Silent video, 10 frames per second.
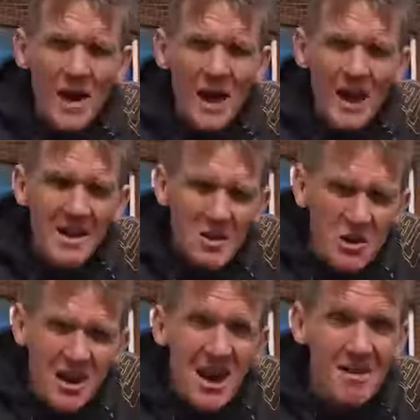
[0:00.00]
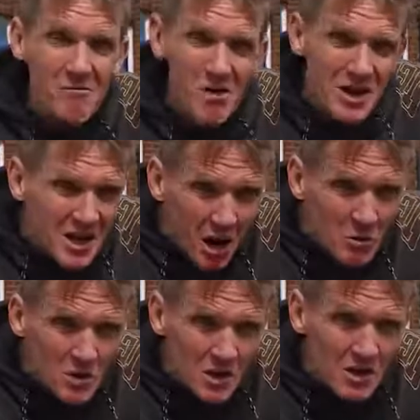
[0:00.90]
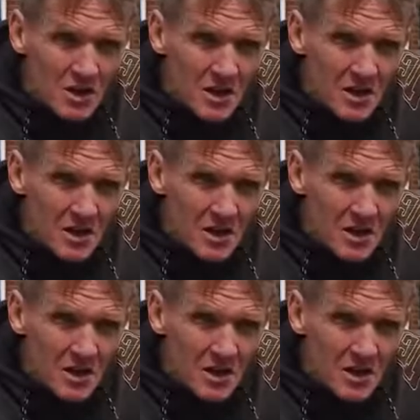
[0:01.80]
and you can recoat it.